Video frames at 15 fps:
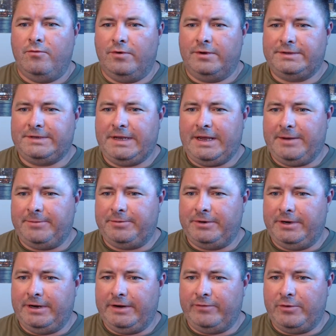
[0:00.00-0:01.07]
What's
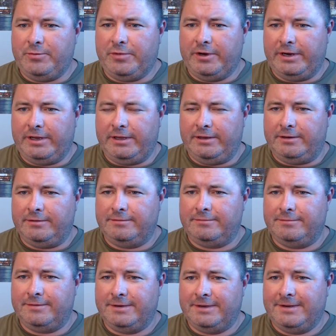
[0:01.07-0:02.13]
happening, everybody?
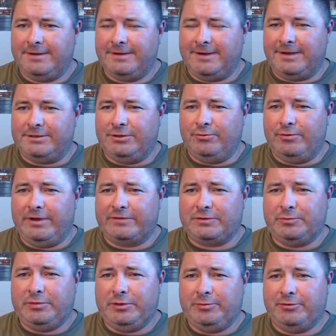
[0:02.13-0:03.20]
I see we have
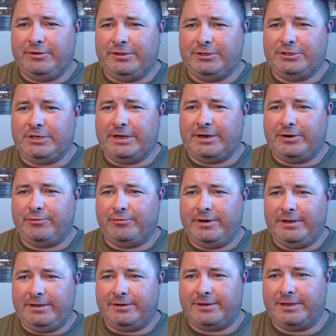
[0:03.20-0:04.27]
some people in the chat
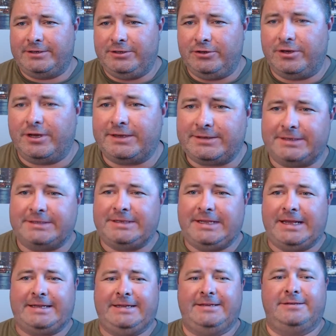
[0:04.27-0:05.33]
already. I'll get to you guys in a
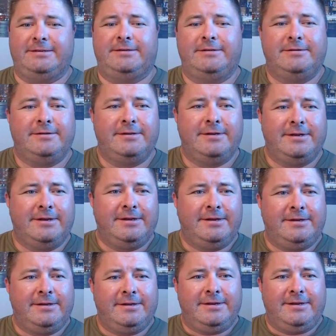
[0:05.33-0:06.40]
second.
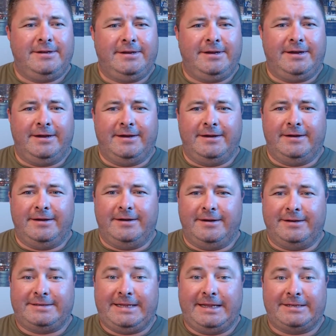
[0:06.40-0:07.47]

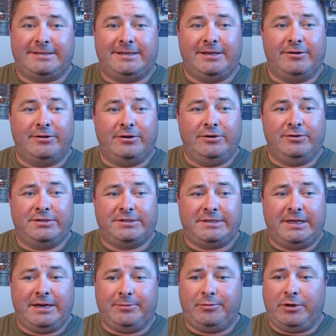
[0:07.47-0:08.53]
Testing out a new
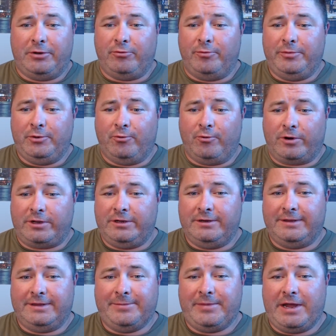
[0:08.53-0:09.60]
setup. I will be working
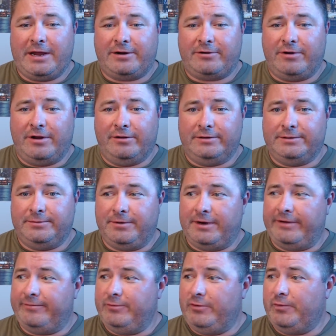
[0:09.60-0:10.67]
on the background, but
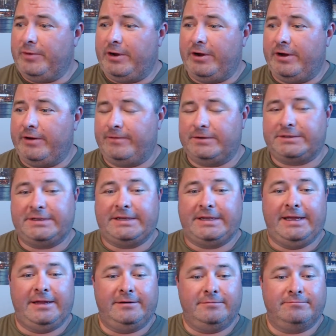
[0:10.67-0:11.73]
I've moved my office
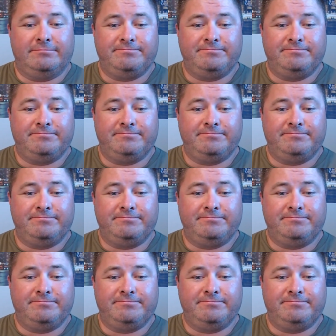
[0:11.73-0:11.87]
again.